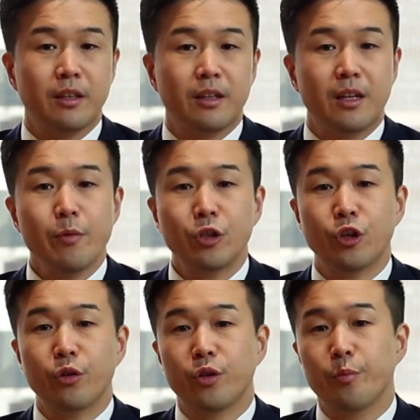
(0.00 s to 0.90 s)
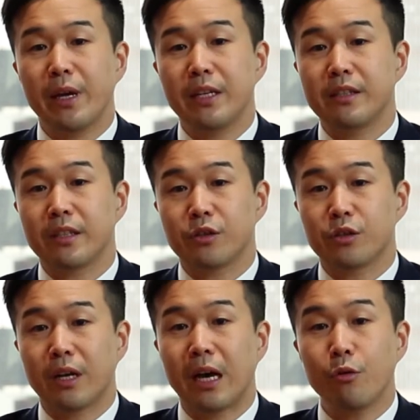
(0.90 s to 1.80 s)
Let me show you the basics
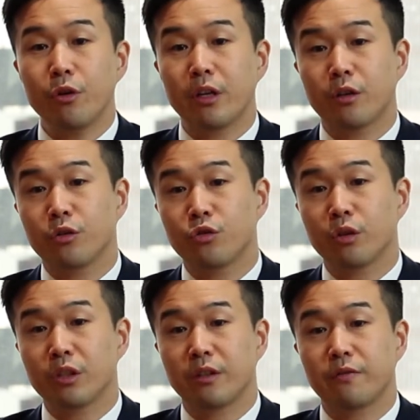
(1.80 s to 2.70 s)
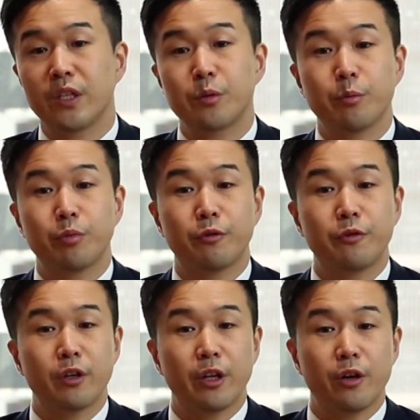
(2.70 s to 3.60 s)
to how you can construct an investment
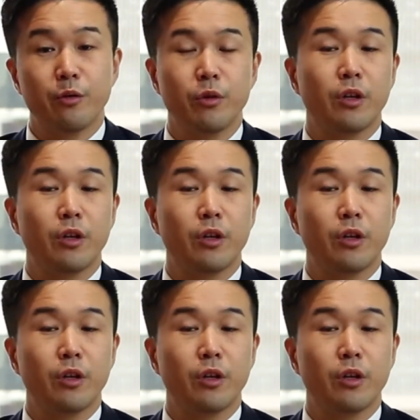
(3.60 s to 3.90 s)
portfolio.